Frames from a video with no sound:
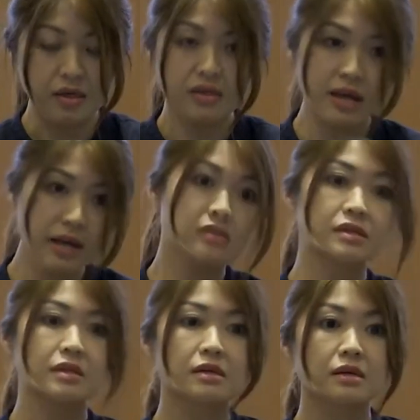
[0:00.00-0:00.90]
Yet,
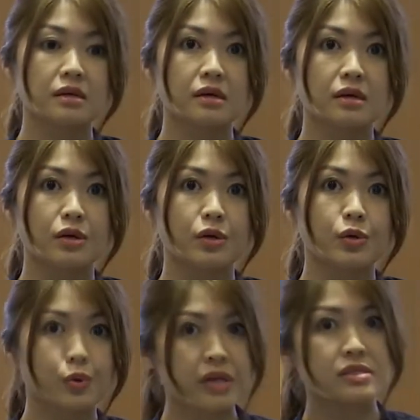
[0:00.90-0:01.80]

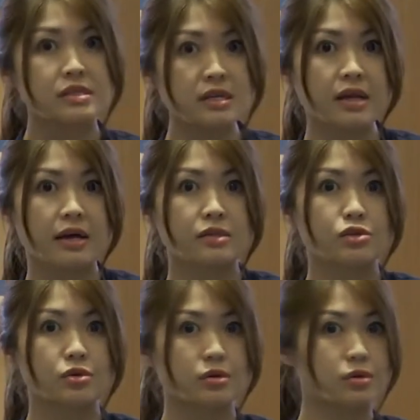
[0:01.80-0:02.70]
you can see that
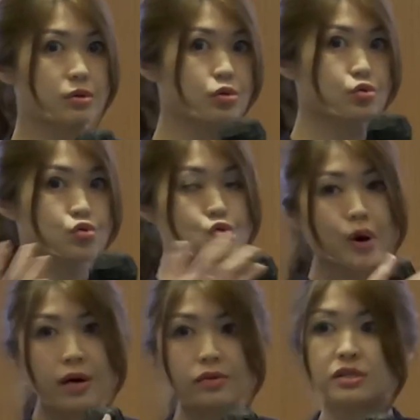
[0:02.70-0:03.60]

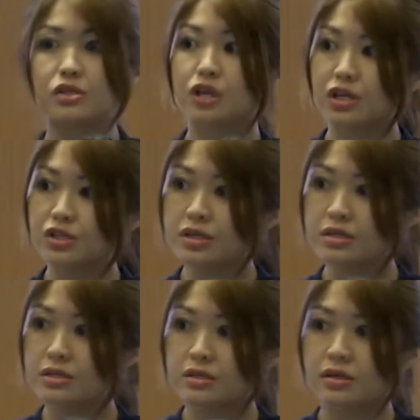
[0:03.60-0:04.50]
throughout
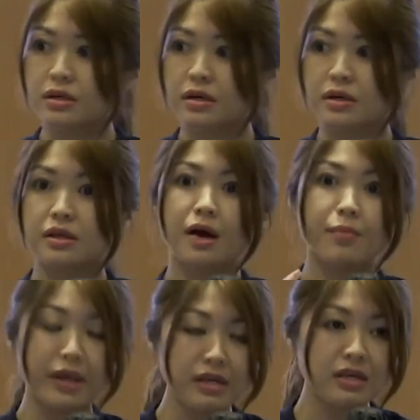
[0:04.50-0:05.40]
Judges, there are
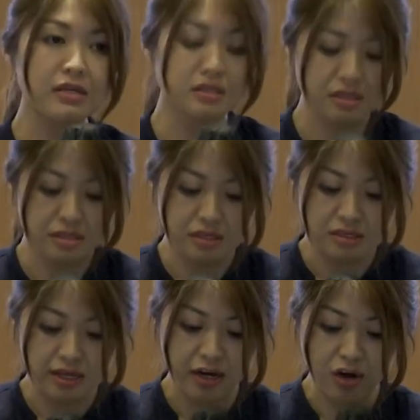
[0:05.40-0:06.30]
many instances
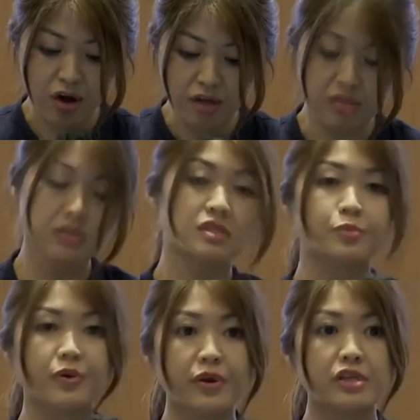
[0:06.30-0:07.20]
that God's
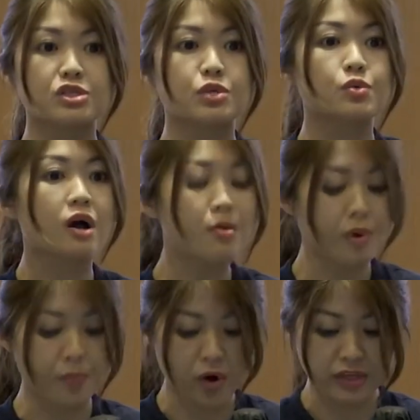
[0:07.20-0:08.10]
Spirit still come
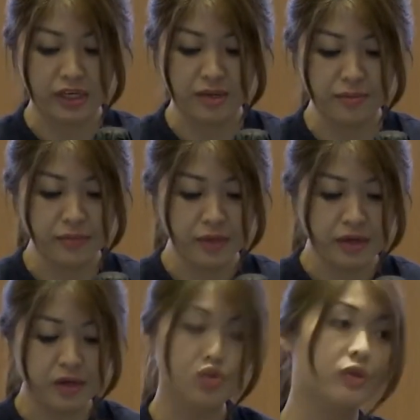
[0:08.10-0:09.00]
upon him
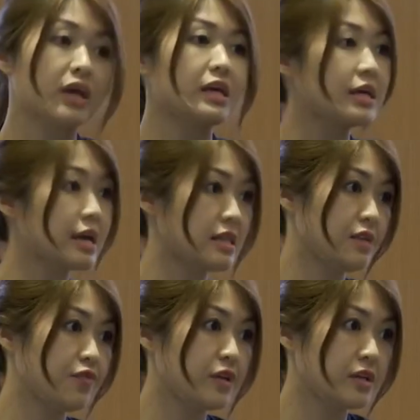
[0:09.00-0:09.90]
so that he can
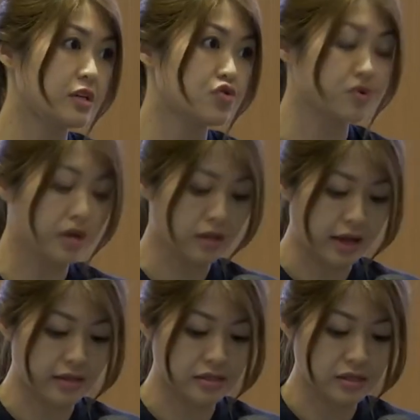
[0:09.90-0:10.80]
defeat the
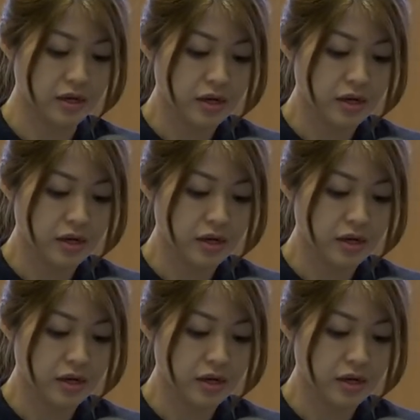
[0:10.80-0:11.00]
Israelites.